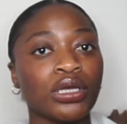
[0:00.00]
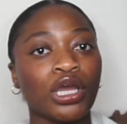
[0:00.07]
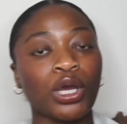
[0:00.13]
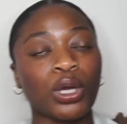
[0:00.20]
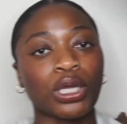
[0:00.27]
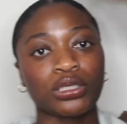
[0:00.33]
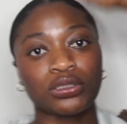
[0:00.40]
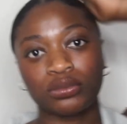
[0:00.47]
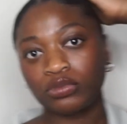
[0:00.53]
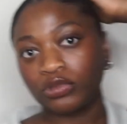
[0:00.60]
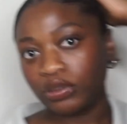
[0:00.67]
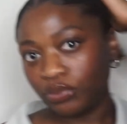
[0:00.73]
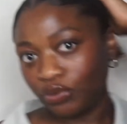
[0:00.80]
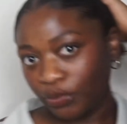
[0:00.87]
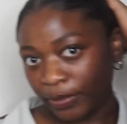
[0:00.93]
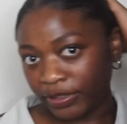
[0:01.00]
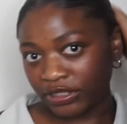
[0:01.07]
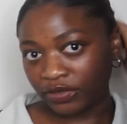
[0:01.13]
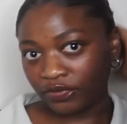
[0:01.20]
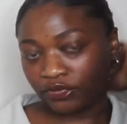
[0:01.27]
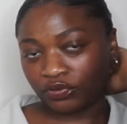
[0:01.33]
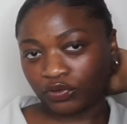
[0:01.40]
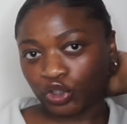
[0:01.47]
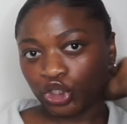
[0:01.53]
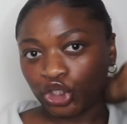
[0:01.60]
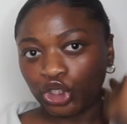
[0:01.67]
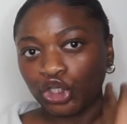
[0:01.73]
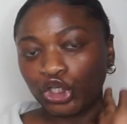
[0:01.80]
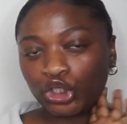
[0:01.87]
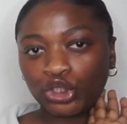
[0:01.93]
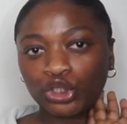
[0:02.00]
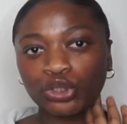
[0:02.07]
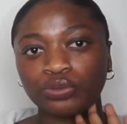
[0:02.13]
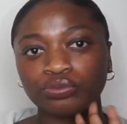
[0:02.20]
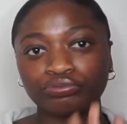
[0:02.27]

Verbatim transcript: Okay, so I'm gonna put myself right here